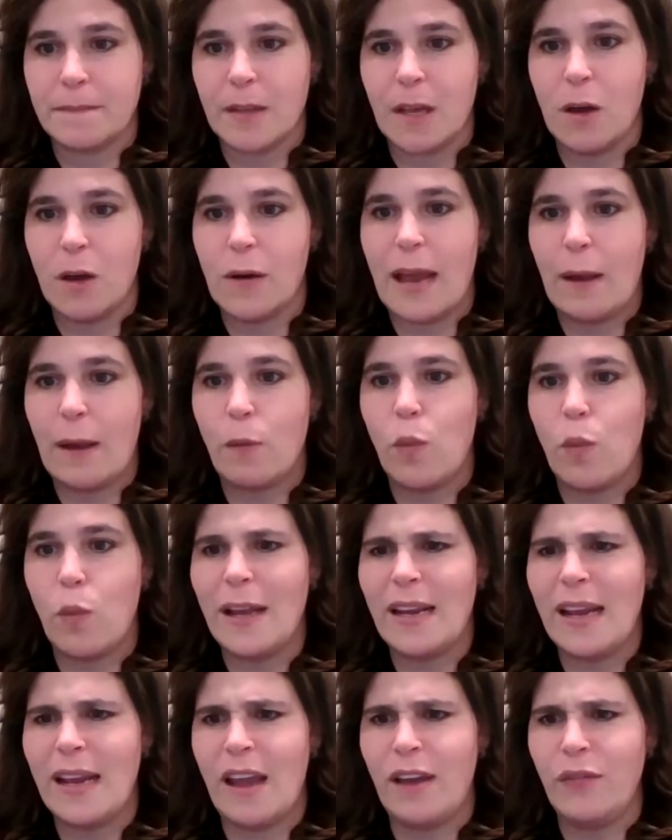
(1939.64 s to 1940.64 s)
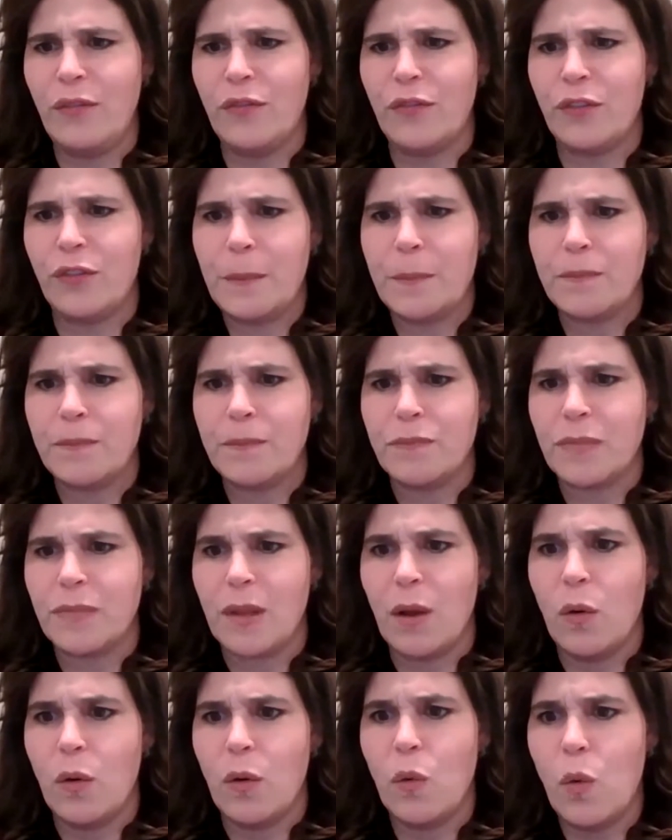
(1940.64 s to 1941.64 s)
Okay, what if
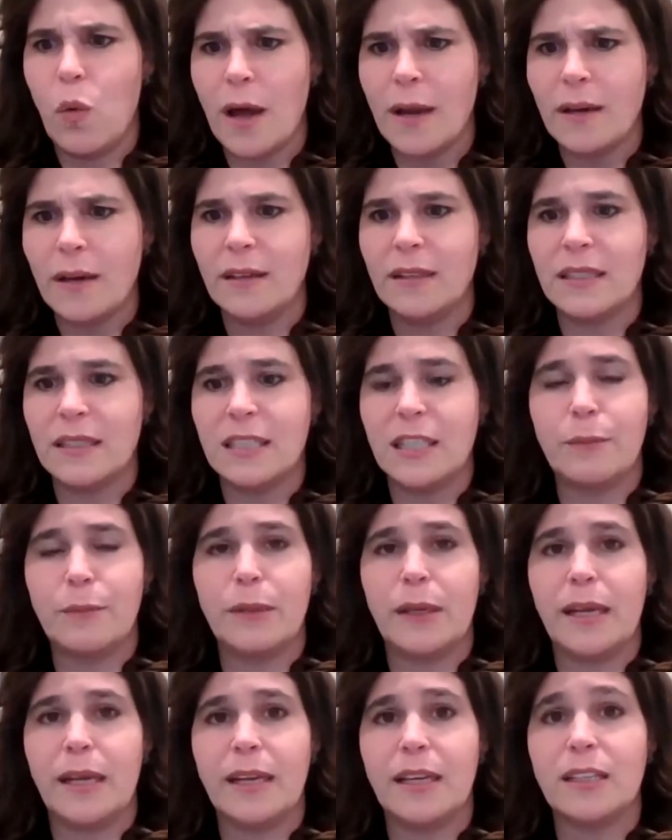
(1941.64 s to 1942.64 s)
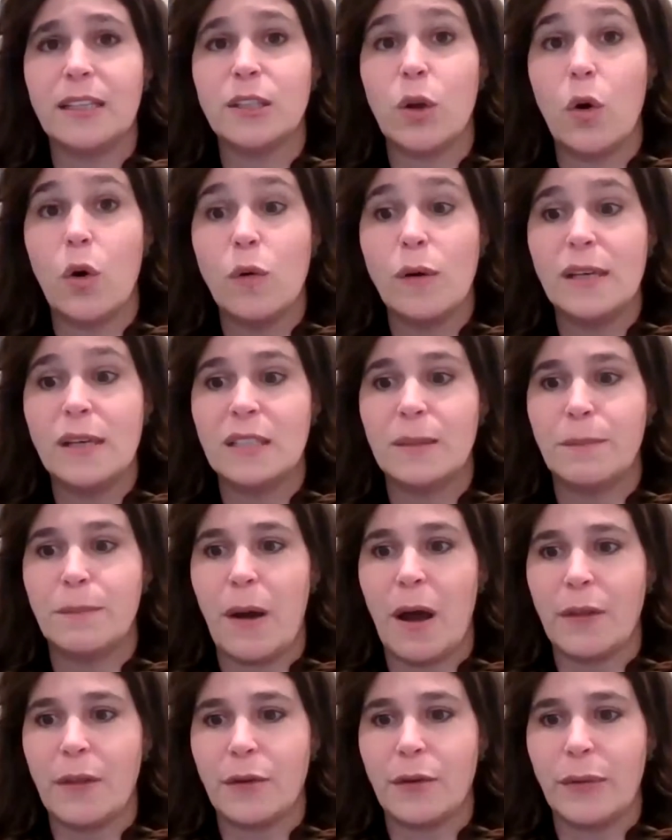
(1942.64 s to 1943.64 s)
one sibling is always
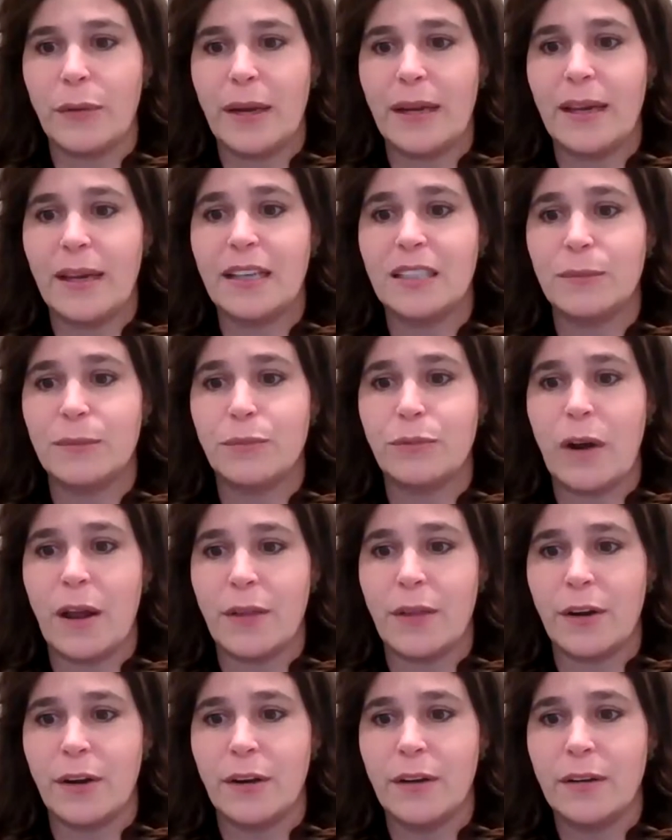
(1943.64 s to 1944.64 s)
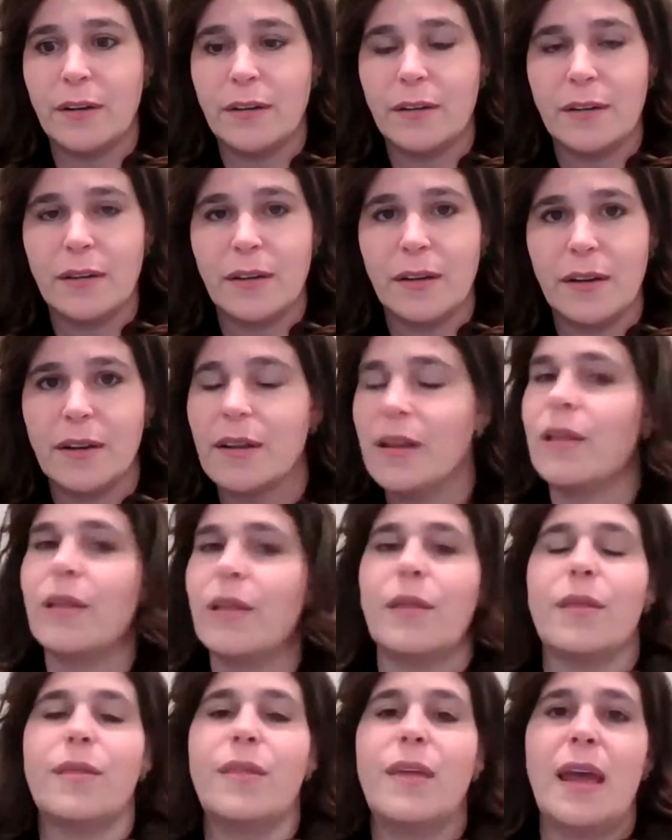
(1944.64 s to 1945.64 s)
bothering his brother?
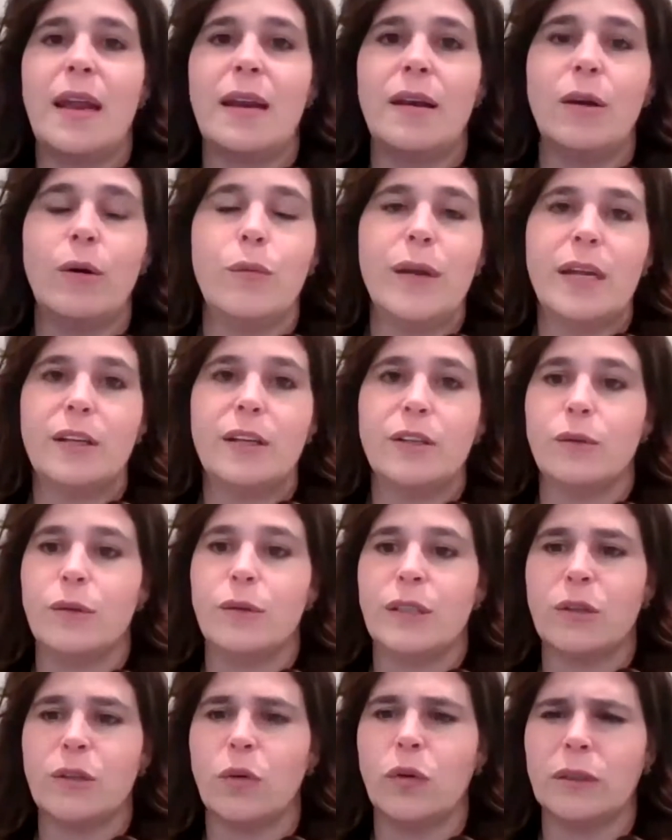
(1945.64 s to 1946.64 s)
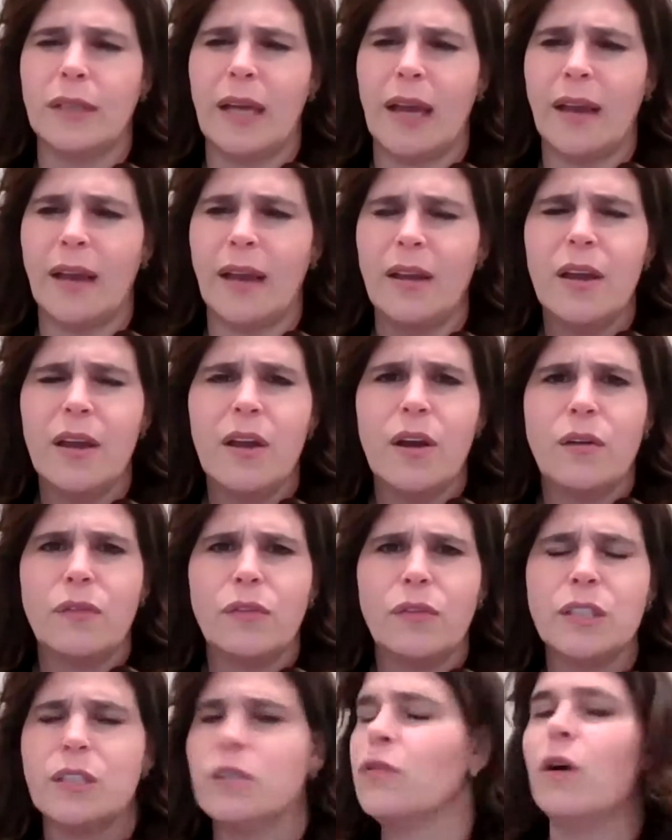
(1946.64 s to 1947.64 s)
Then we could do this all day.
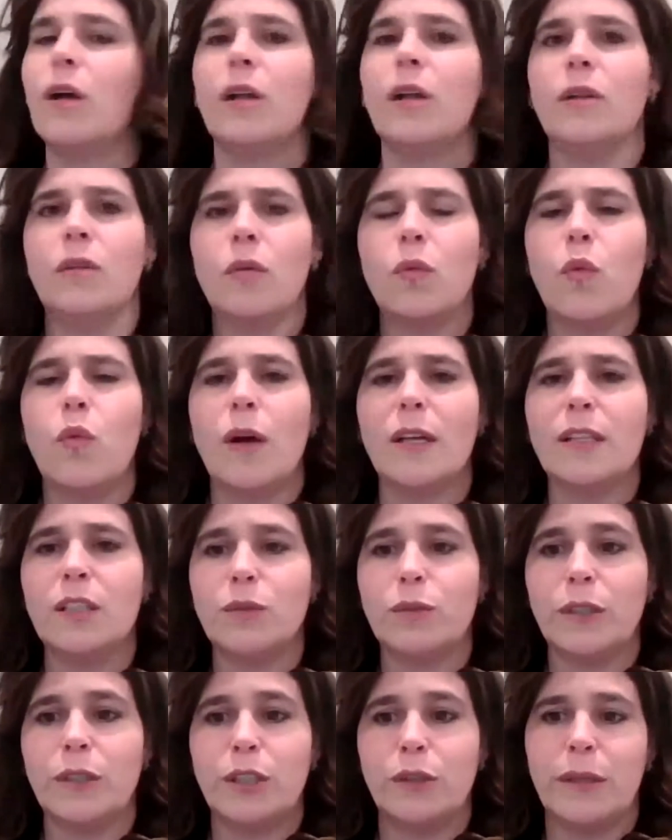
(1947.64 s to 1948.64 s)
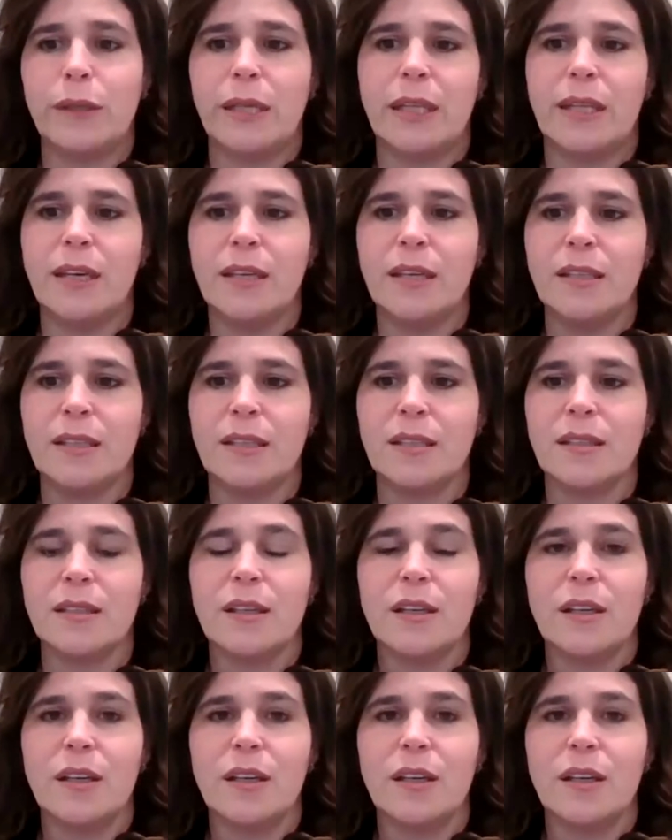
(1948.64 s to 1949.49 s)
First of all, once we're doing this,